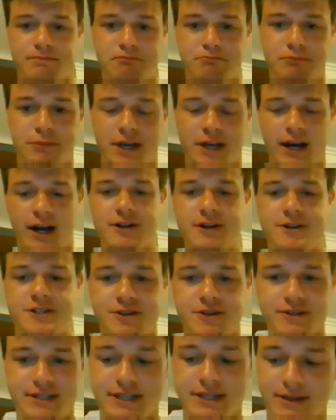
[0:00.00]
the guard
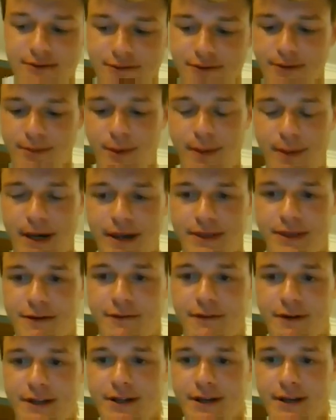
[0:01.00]
shoots it from about the
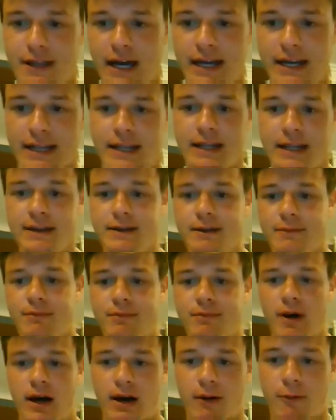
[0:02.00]
free throw line, and then
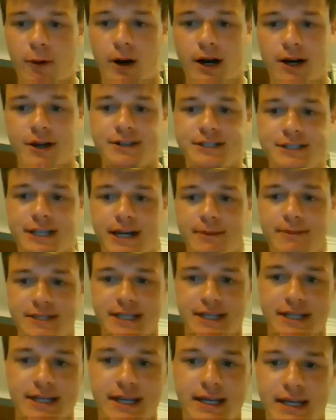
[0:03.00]
Walker just comes
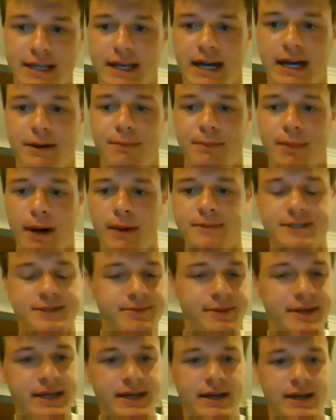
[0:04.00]
in and kind of bumps
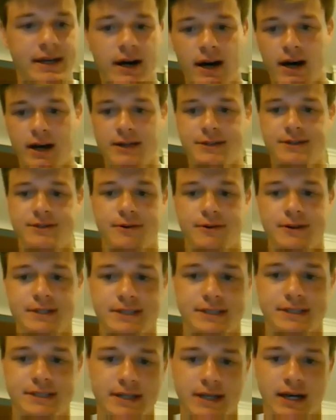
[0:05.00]
me
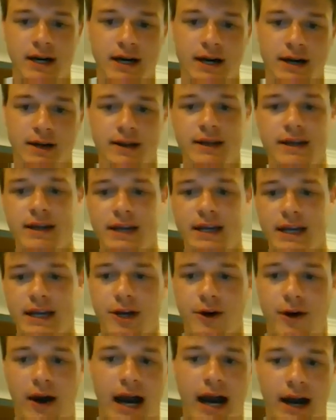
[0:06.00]
towards out
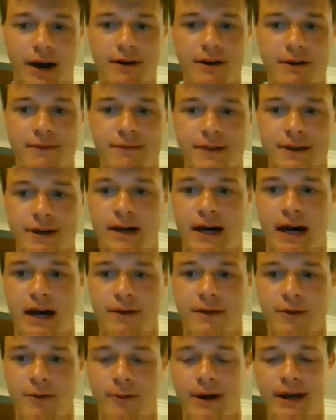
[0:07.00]
of
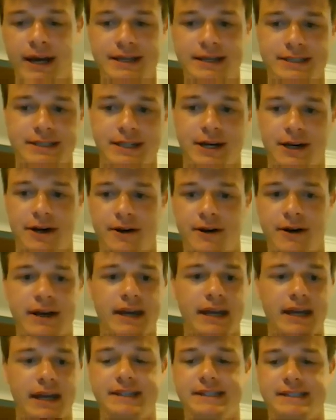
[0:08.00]
the way. So
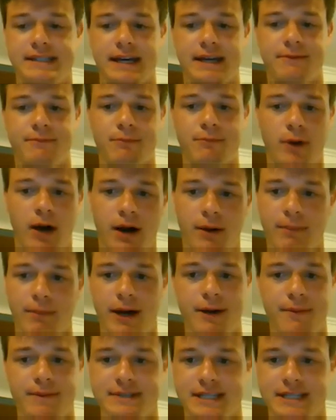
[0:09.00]
he just had
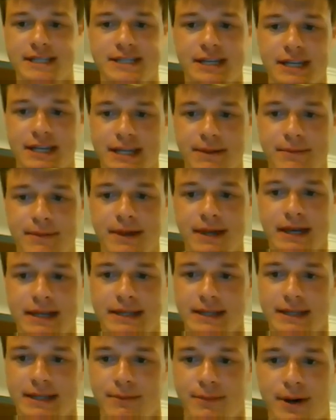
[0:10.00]
better positioning than me, and
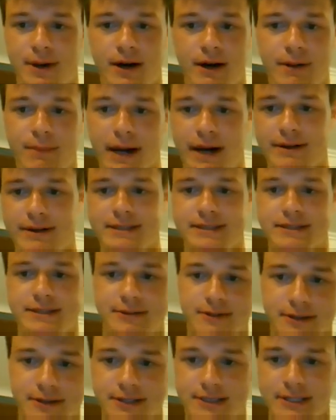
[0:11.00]
then the ball bounced
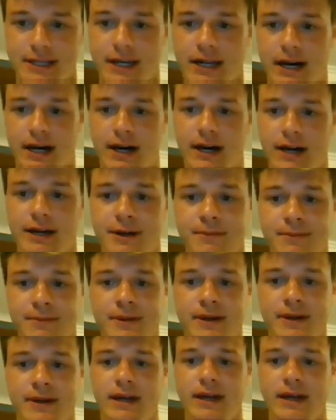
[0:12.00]
towards him,